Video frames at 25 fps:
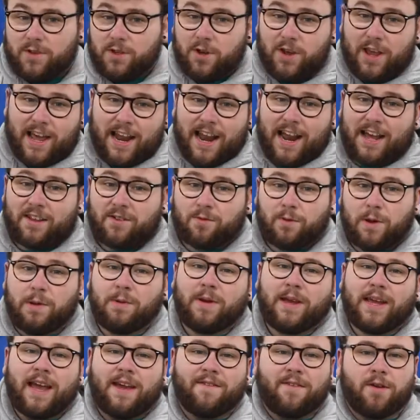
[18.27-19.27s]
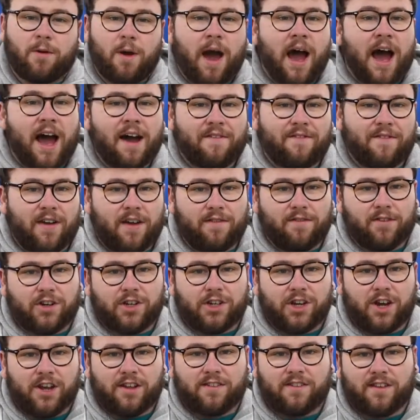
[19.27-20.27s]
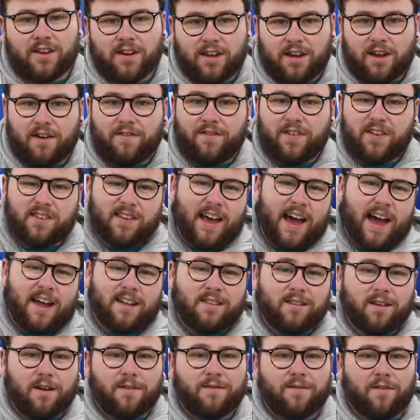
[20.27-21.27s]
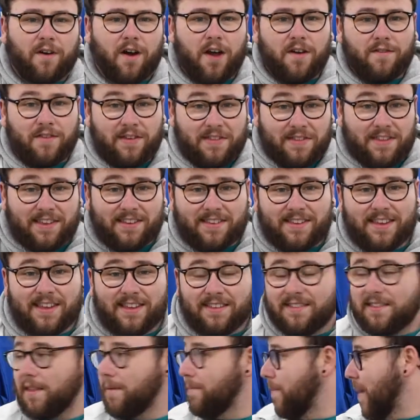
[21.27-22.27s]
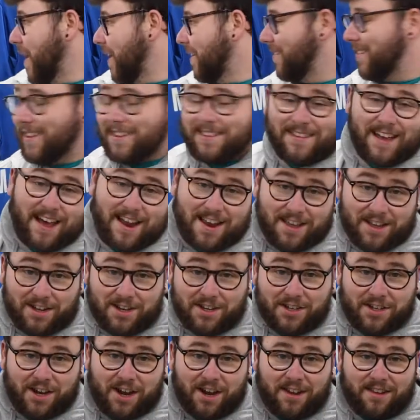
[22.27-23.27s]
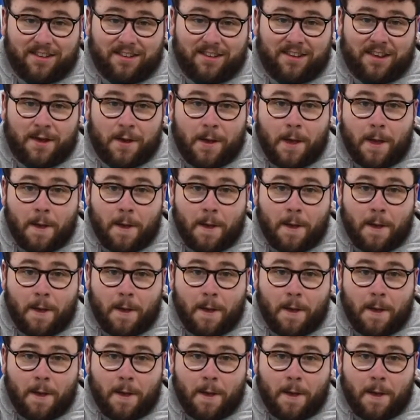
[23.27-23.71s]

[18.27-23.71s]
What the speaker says: So yeah, last week we gave you our favourite shirts in the office, our top 5, and this is the best Italian shirts,